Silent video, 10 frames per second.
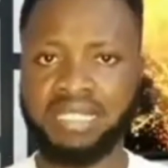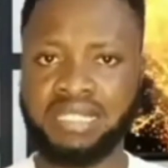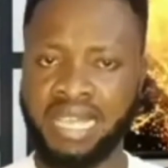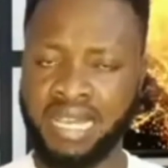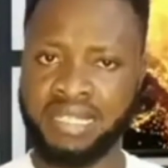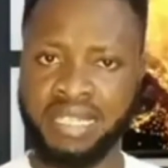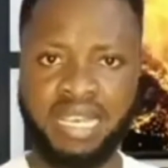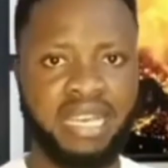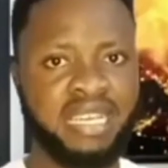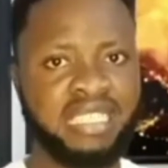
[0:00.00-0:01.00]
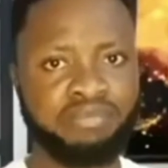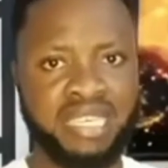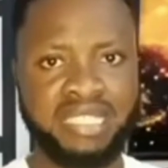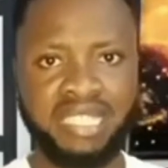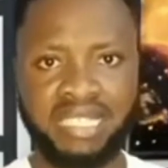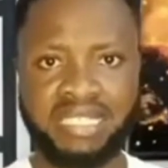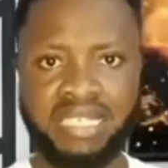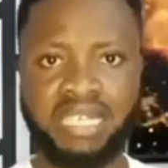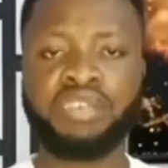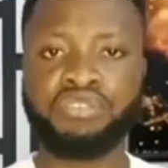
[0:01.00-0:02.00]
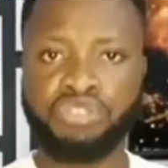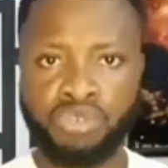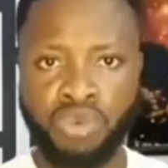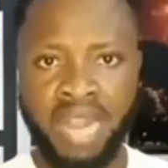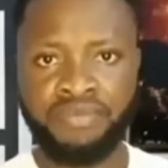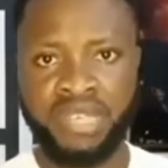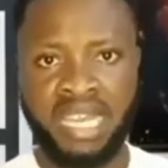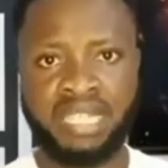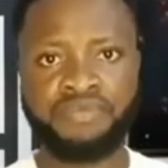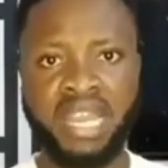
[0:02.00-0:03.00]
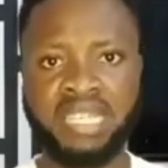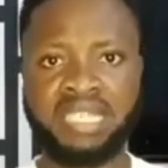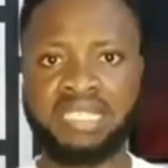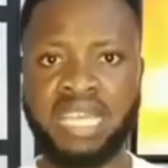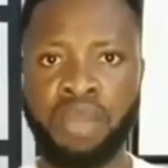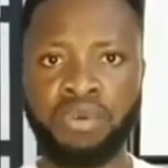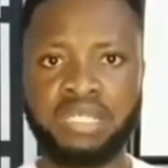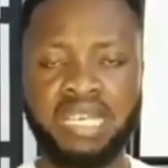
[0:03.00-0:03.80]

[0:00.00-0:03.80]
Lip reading: then it means that you have gained financial